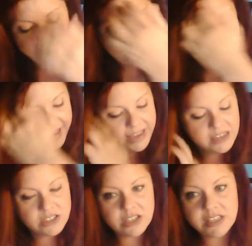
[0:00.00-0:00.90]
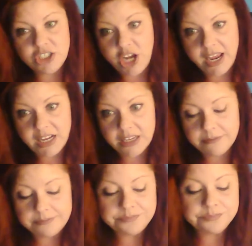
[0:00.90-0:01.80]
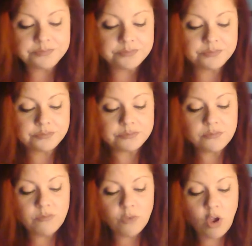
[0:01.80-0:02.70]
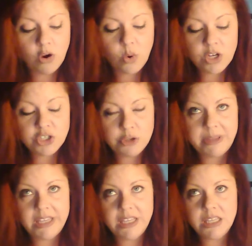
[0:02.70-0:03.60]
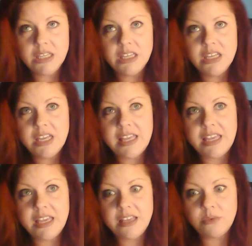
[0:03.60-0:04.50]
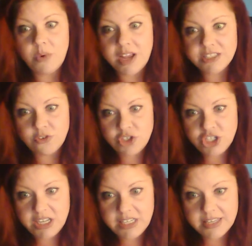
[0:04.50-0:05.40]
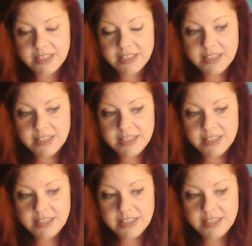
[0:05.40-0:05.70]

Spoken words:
and Jana are going to be in West Virginia,